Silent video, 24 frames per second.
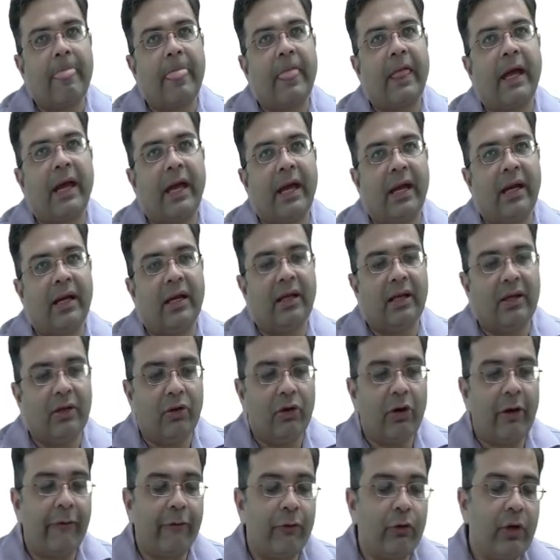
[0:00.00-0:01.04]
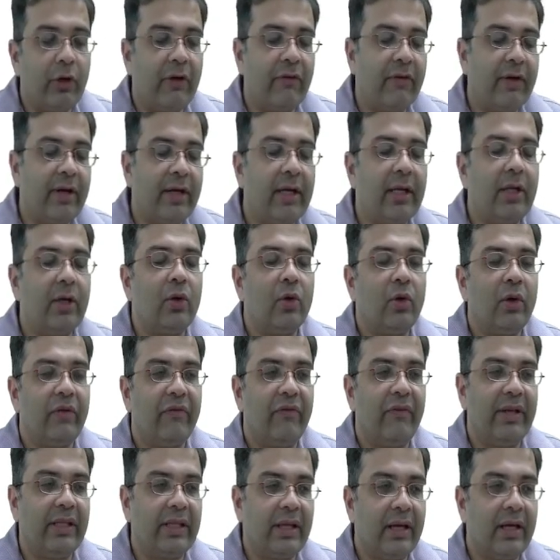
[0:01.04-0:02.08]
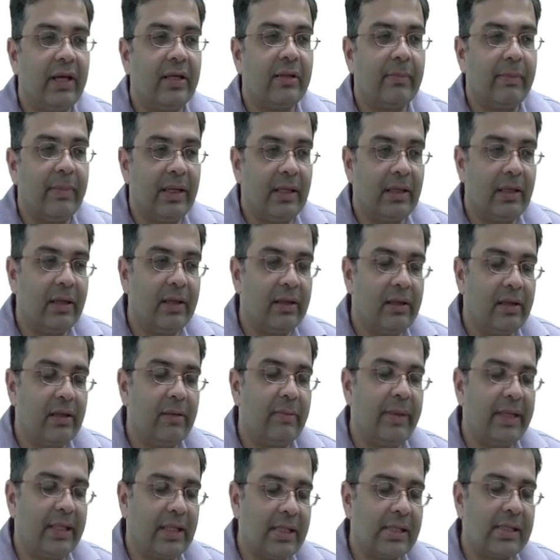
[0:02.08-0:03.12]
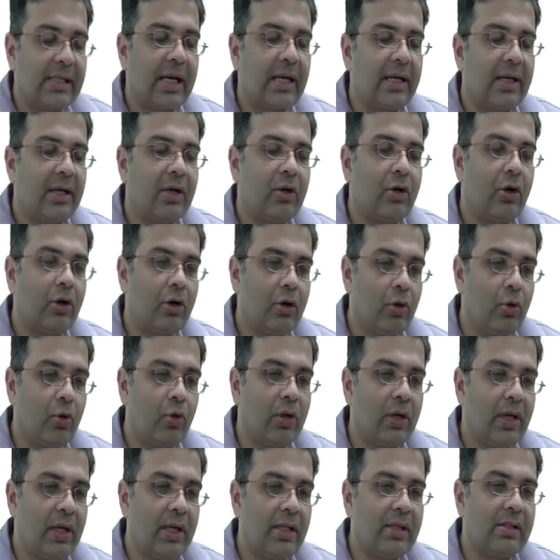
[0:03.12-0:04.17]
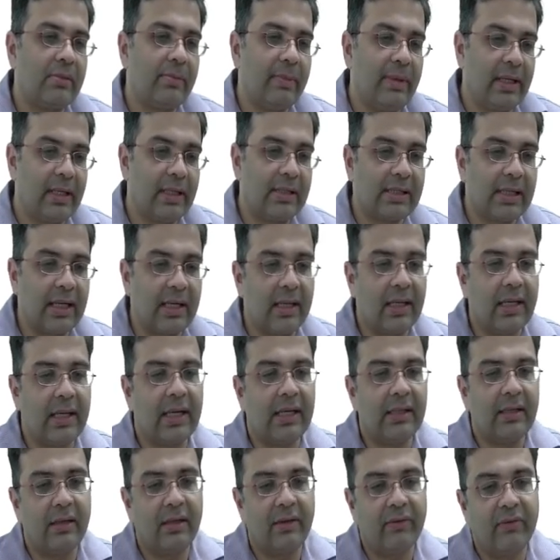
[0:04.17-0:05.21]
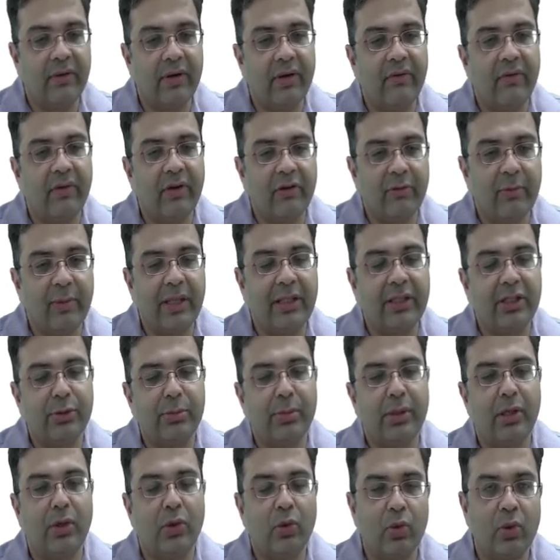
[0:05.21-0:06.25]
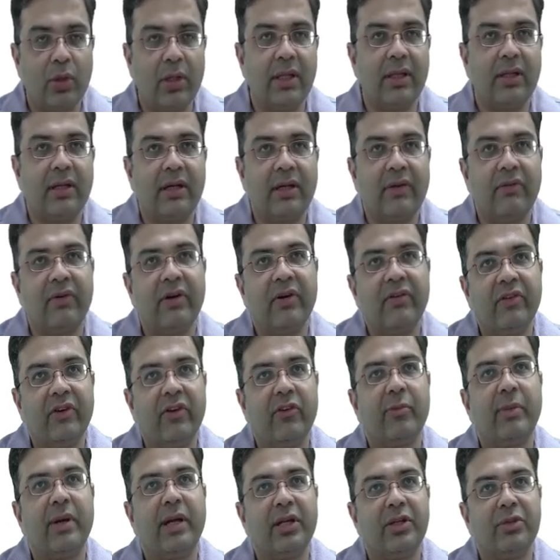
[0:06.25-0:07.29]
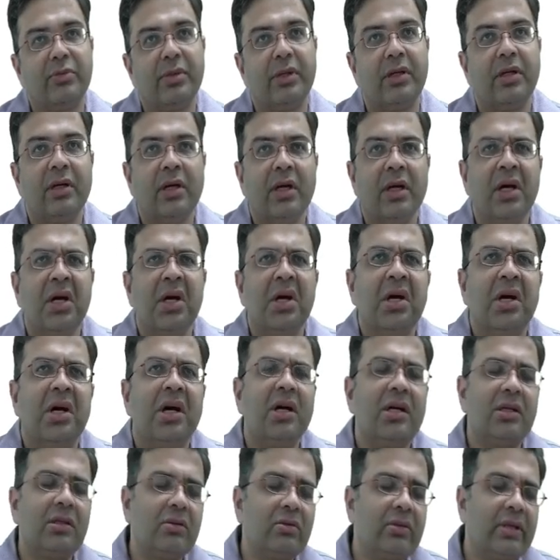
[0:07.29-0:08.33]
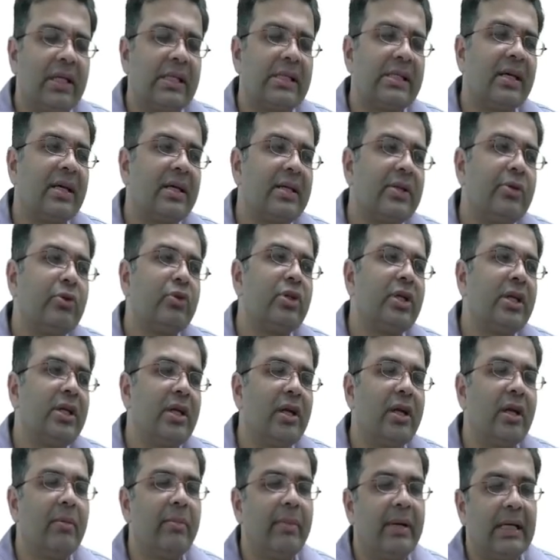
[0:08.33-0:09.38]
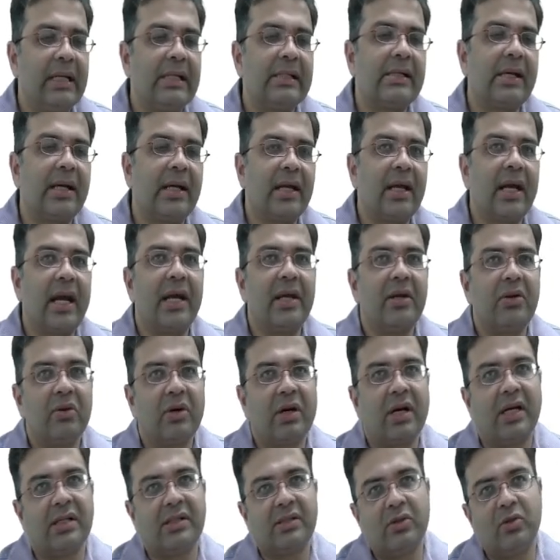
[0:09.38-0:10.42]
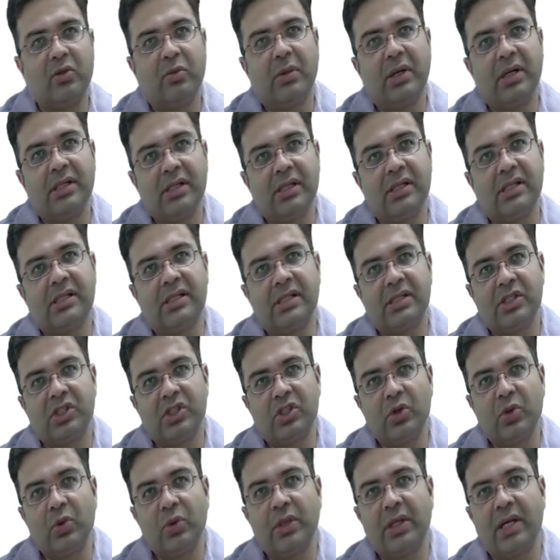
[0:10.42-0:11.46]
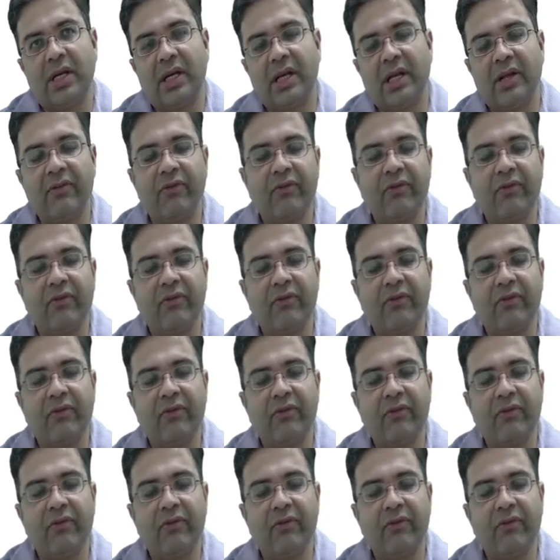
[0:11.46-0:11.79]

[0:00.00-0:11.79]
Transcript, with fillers: and you have to definitely know if whether it is met disease metastatic or localized metastatic has a different way of management localized a different way of management HER2 testing is usually done in metastatic adenocarcinomas. It's shown that if